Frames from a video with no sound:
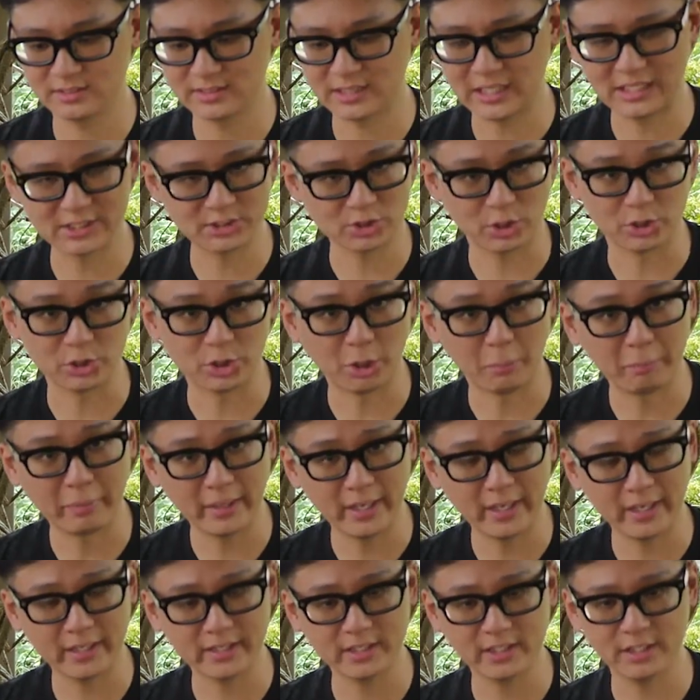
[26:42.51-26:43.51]
gets on your
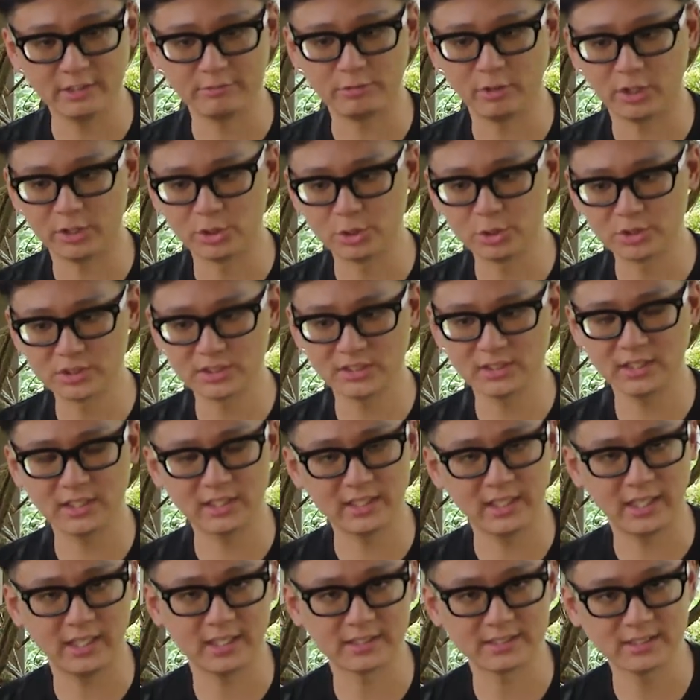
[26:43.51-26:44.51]
back if you're using
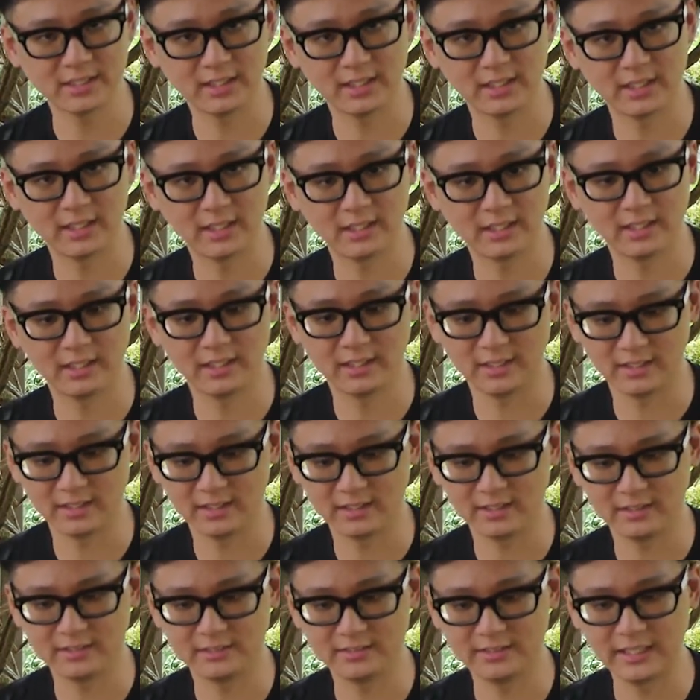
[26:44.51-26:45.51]
it as
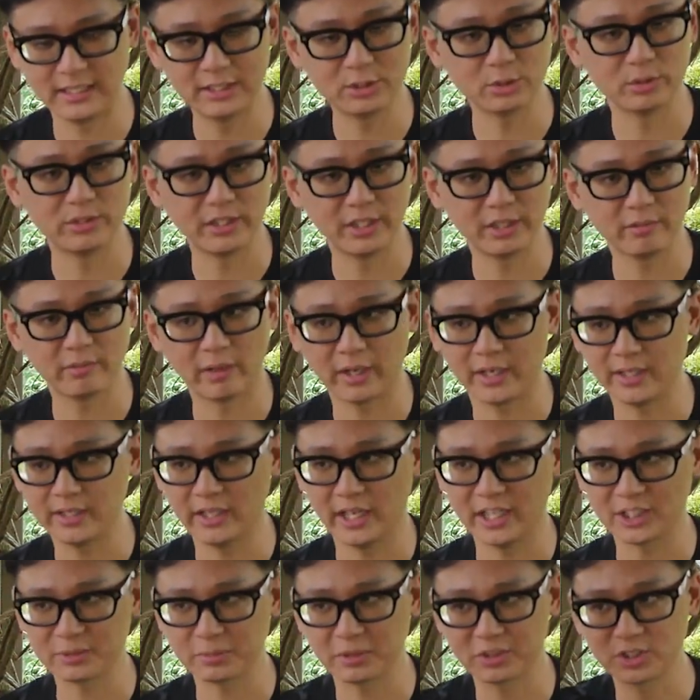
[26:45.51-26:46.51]
a day-to-day rider,
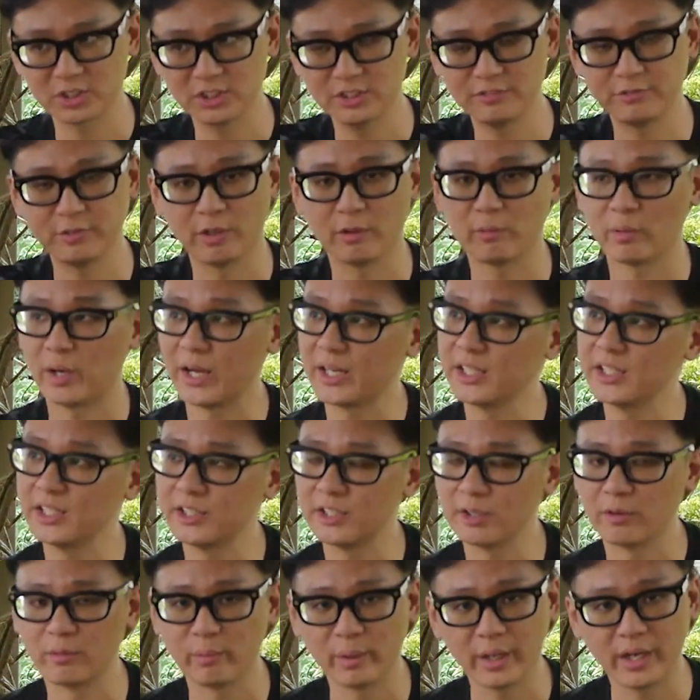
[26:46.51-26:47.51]
especially if you're riding
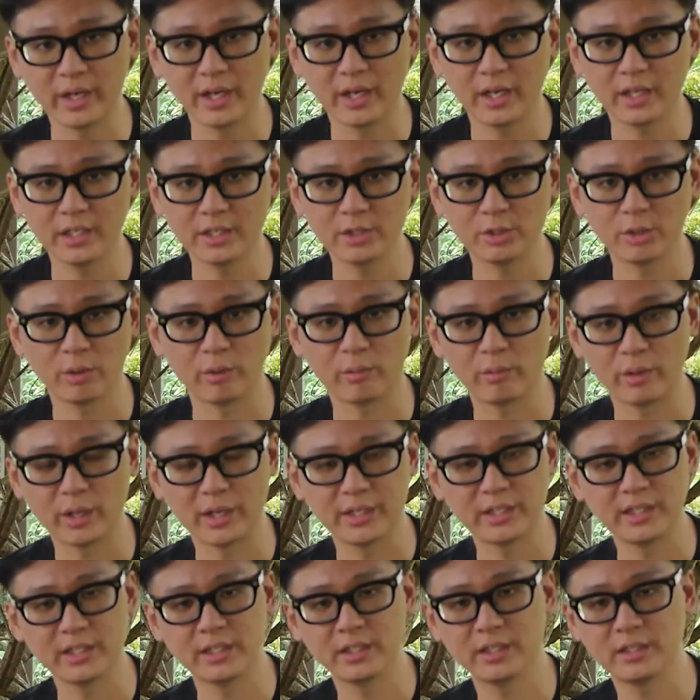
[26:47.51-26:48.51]
in the rain, you're
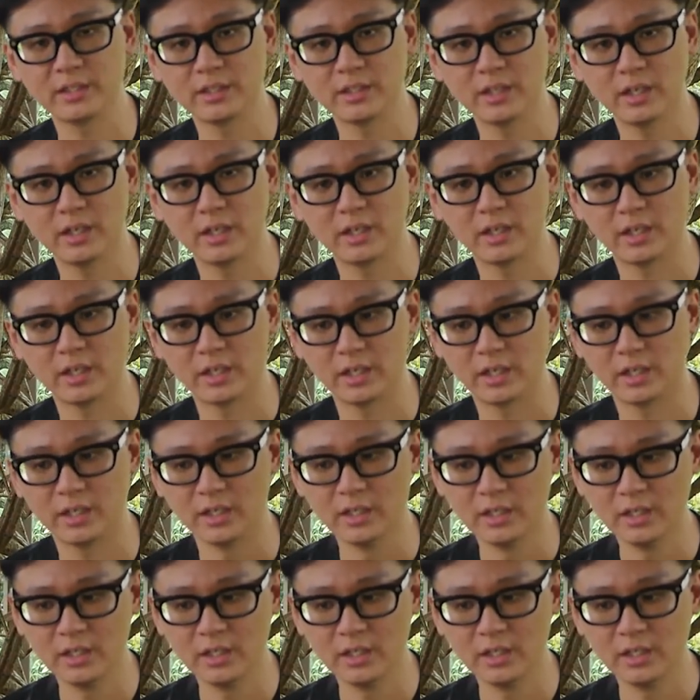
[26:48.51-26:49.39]
riding on